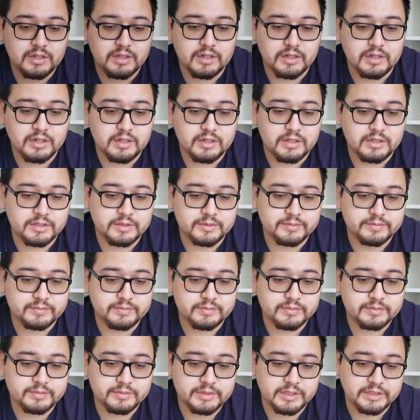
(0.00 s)
Um,
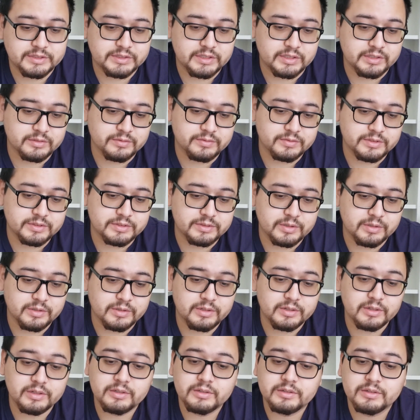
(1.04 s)
I saw the first
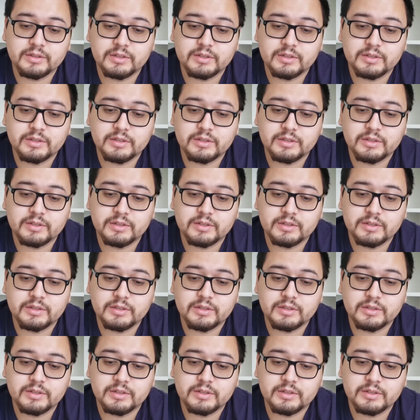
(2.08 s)
card.